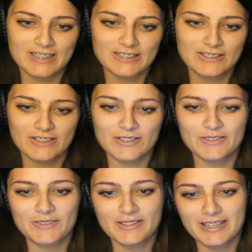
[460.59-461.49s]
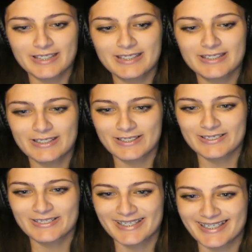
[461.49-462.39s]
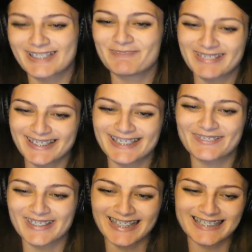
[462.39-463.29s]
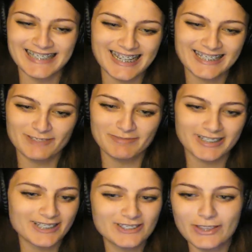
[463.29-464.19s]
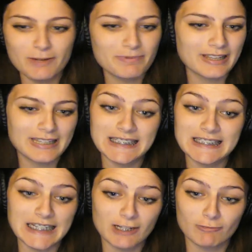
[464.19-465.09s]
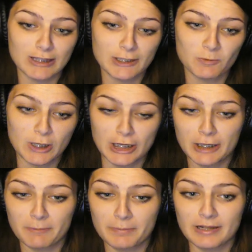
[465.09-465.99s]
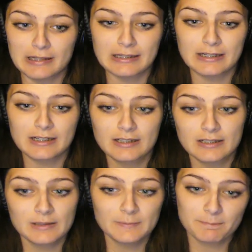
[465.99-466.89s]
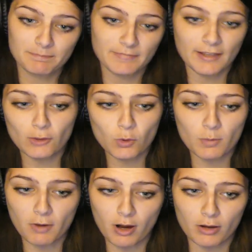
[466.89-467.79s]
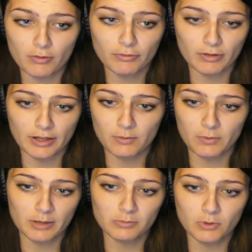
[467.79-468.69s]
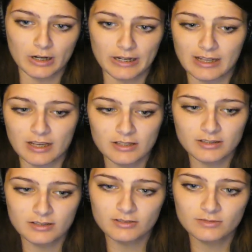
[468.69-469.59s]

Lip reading: So he still doesn't believe that that's Heisenberg, so their plan didn't really work, but they threw him off, like, way more, I guess.